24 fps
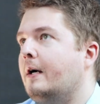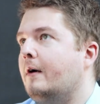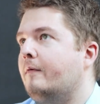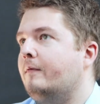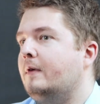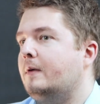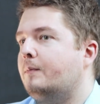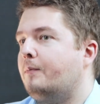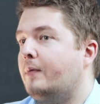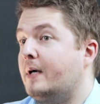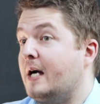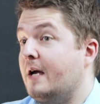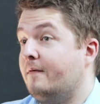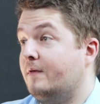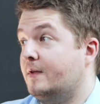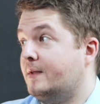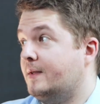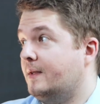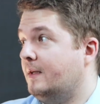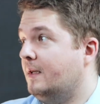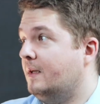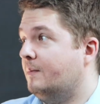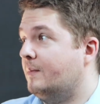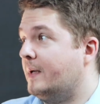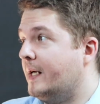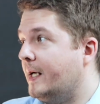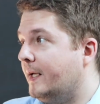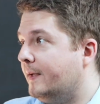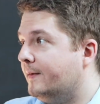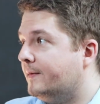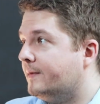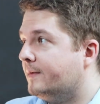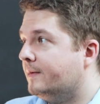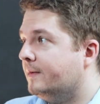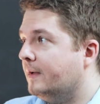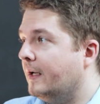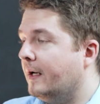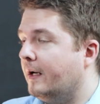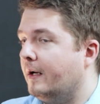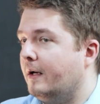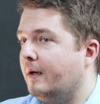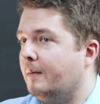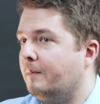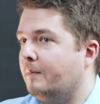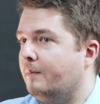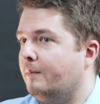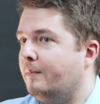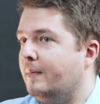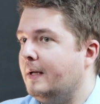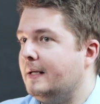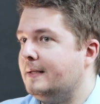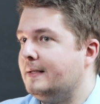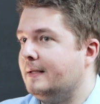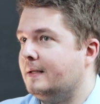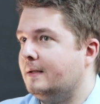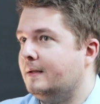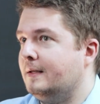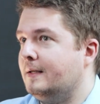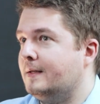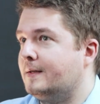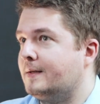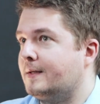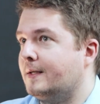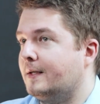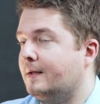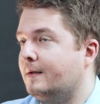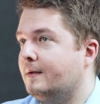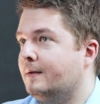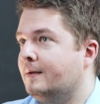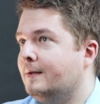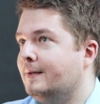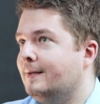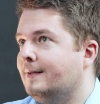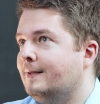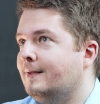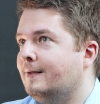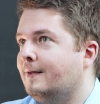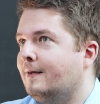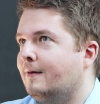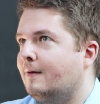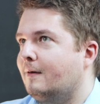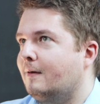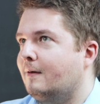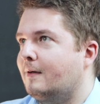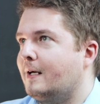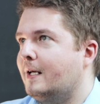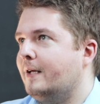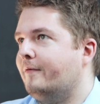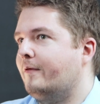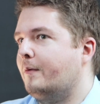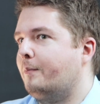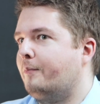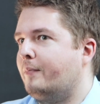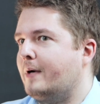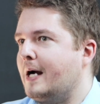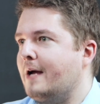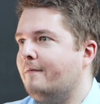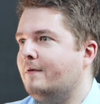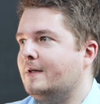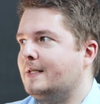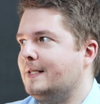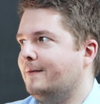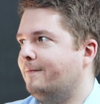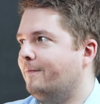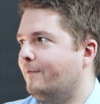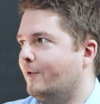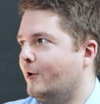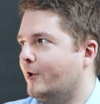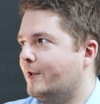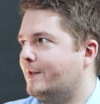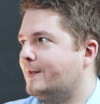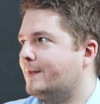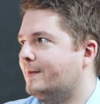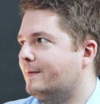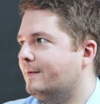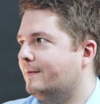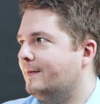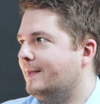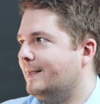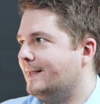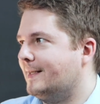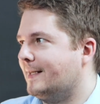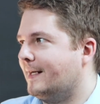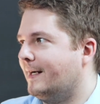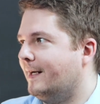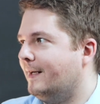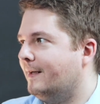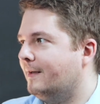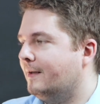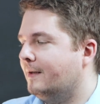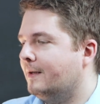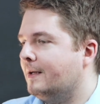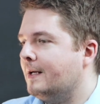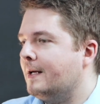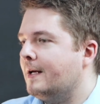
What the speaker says: with privacy in mind. Basically, it's a kind of a privacy-first design.